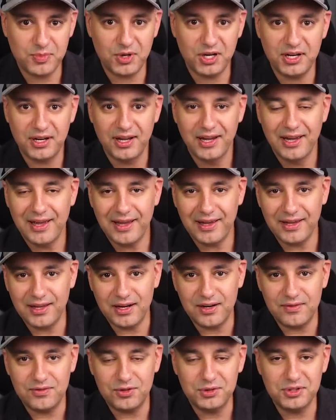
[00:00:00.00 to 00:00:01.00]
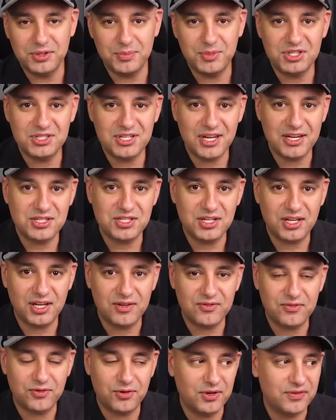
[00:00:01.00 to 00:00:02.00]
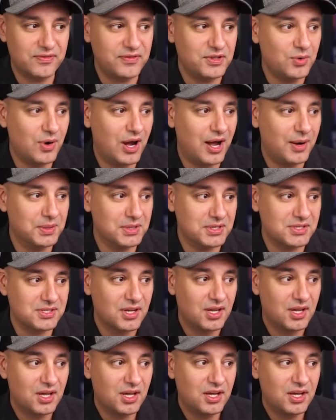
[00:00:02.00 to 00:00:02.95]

but again, I've only been testing it for a few hours.